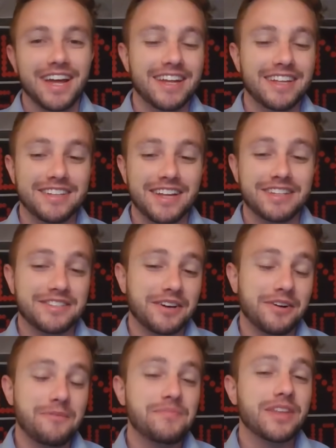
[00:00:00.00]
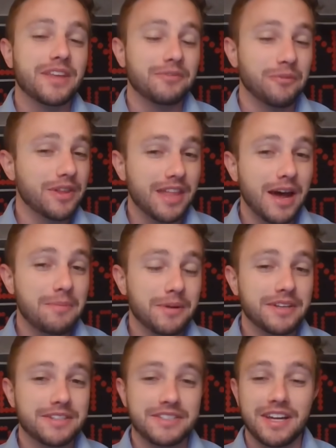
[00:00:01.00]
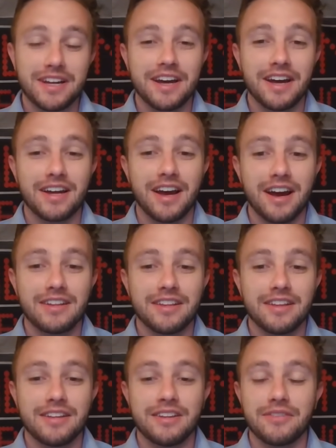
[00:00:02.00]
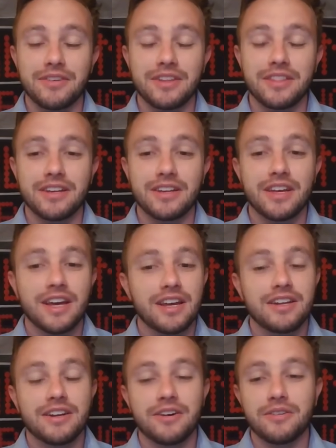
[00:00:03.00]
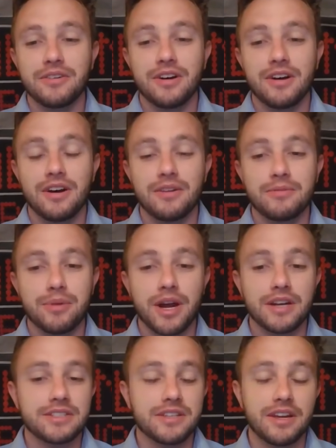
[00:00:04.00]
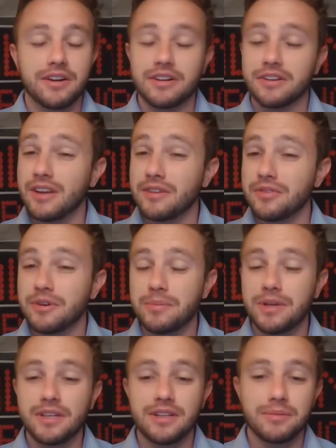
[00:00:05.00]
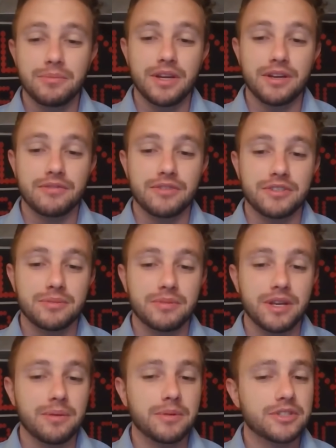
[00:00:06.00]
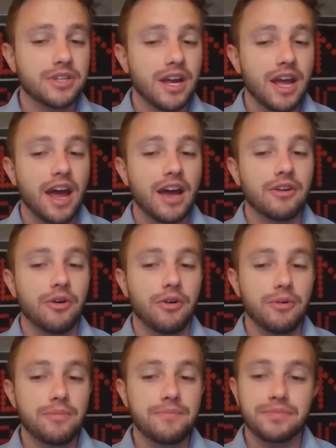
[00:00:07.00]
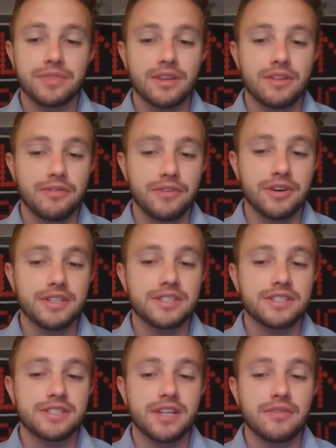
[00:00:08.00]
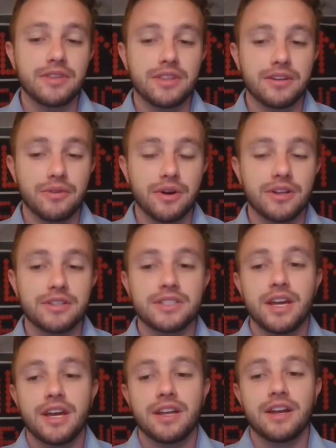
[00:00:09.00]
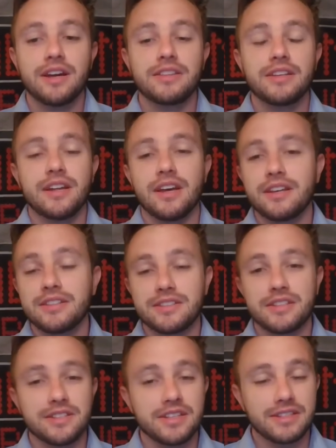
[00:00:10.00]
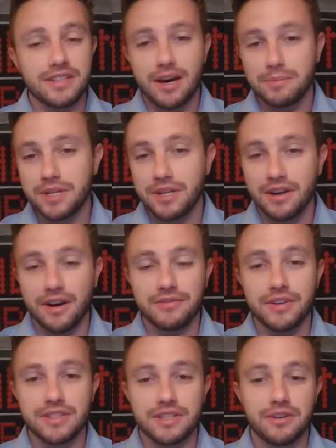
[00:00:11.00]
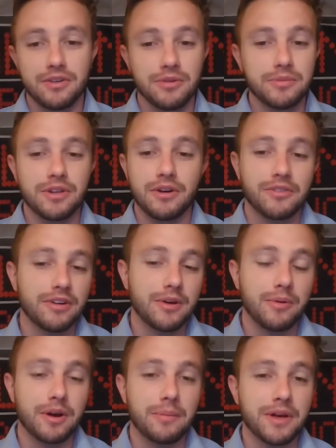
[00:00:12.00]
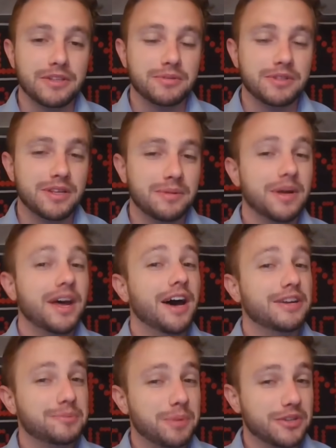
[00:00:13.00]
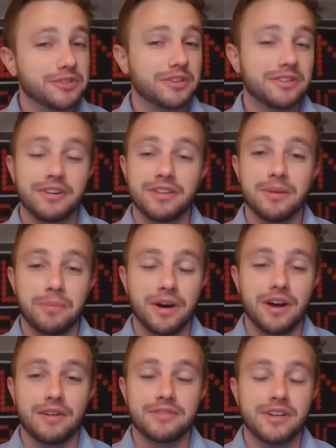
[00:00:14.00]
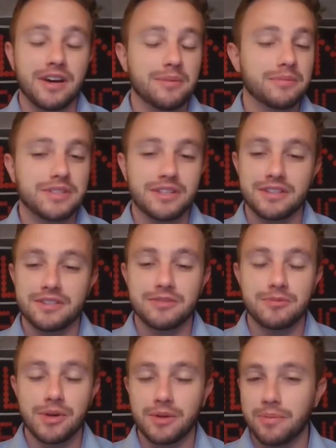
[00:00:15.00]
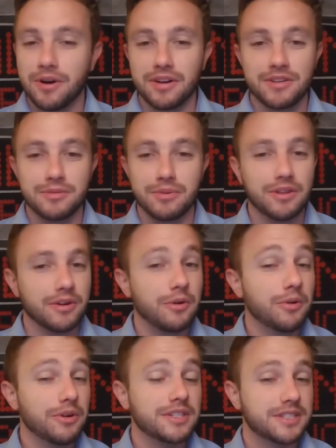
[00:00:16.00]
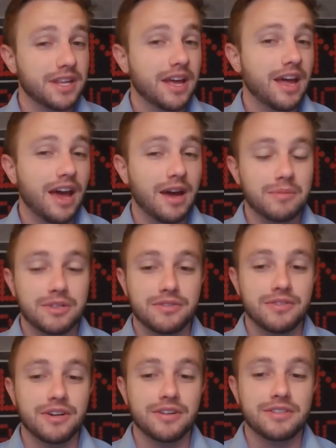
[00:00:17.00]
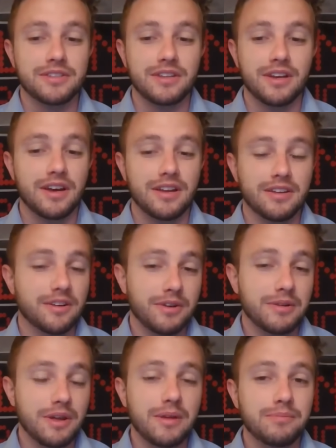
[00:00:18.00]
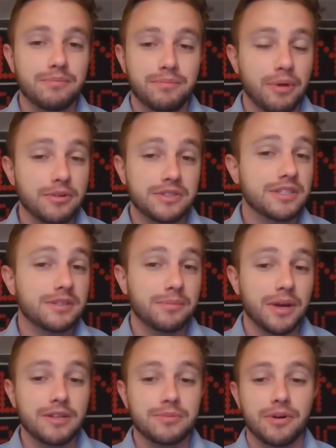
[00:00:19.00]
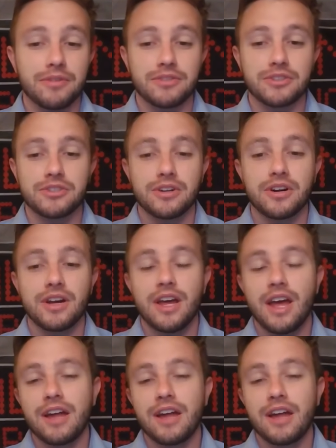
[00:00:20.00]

And and so with that being said, I I, I definitely think you know uh, Braxton Garrett could definitely be be in for some damage at home. The Phillies seventh in runs. Ninth in hits. This is a top 10 offense at home. You don't really want to mess with them, especially during the playoff time. Citizens Bank Park is one of the coolest atmospheres, uh, you know, in, in postseason baseball for sure.